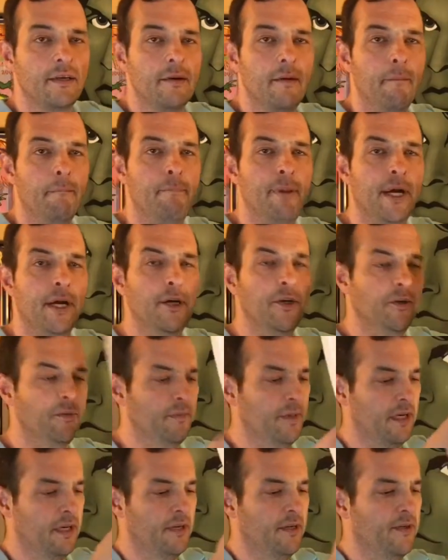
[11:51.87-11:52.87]

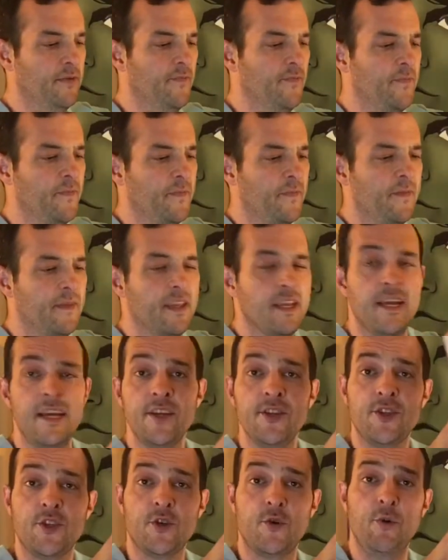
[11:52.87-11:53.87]
Boom.
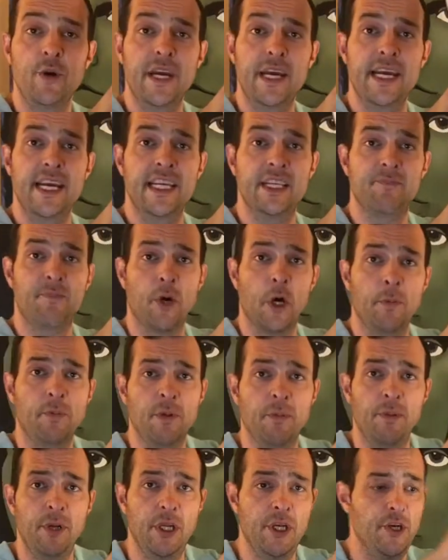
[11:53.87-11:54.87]
Squeeze, burp
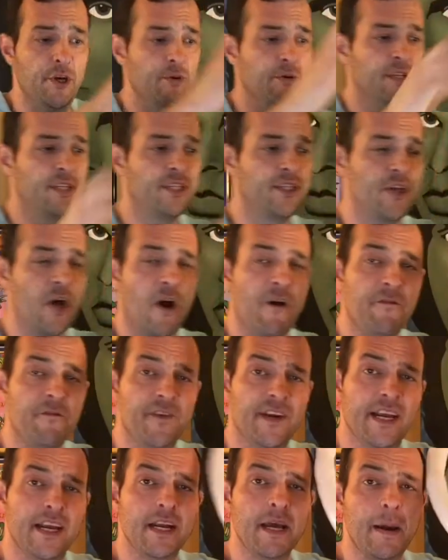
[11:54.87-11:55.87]
the balloon,
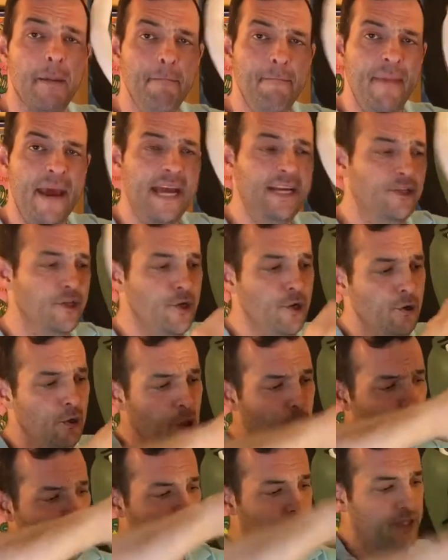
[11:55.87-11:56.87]
soften it. Make 2
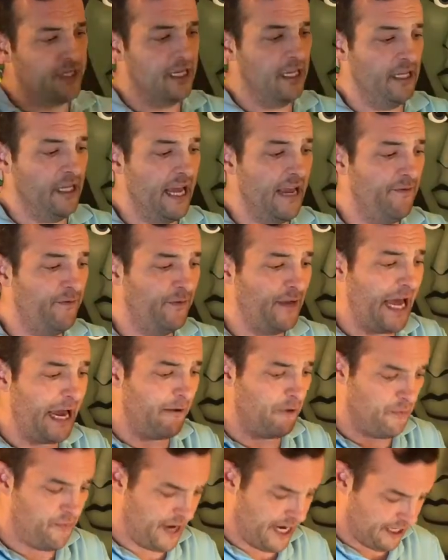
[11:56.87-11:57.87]
loops, like
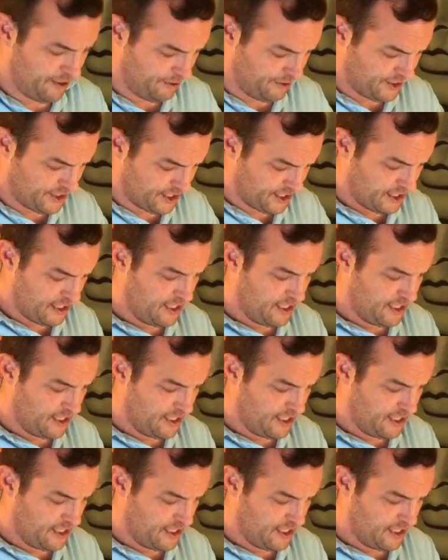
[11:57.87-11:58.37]
flower petals.